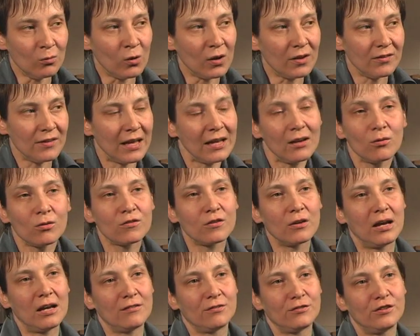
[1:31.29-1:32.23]
what they
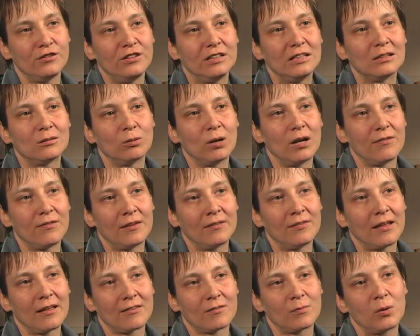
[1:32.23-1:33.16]
also have to deal with,
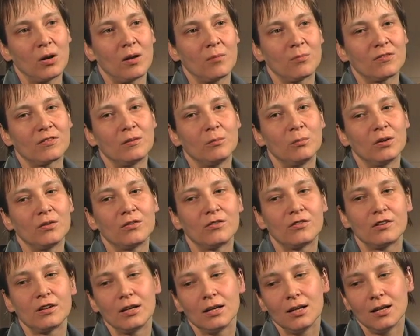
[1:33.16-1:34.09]
and that's perhaps the
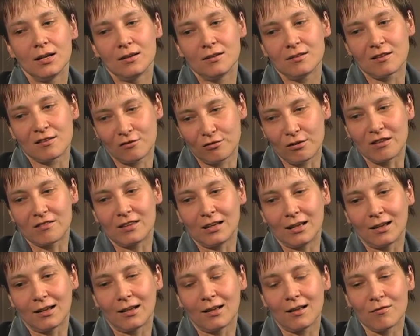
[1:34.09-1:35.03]
most
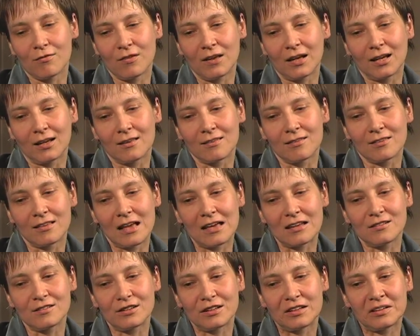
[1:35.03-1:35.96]
distressing thing, is
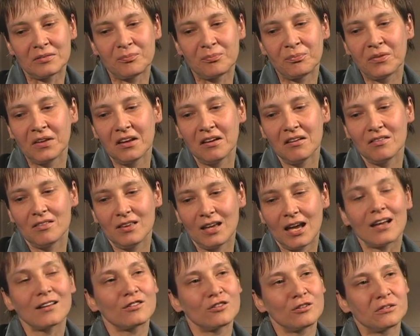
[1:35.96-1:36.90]
that
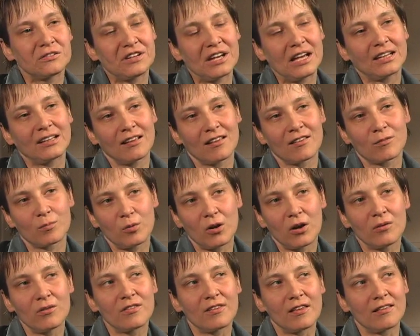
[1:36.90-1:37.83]
the actual takings
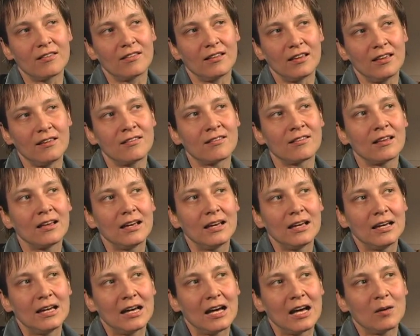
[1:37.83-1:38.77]
processes
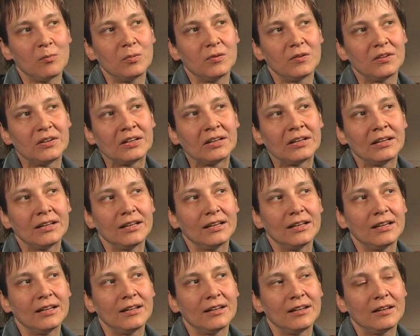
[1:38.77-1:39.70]
happen
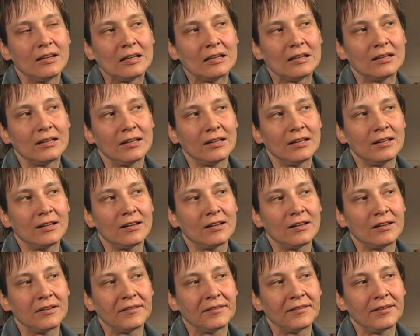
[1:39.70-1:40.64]
in
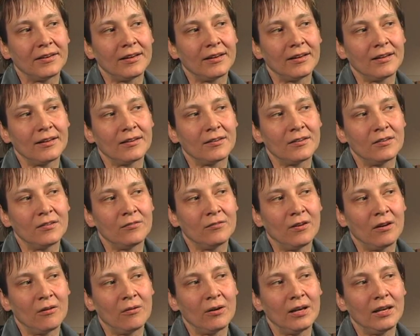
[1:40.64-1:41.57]
a
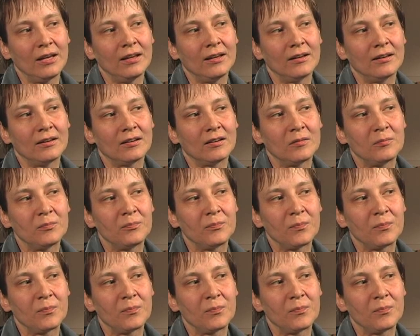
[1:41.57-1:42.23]
very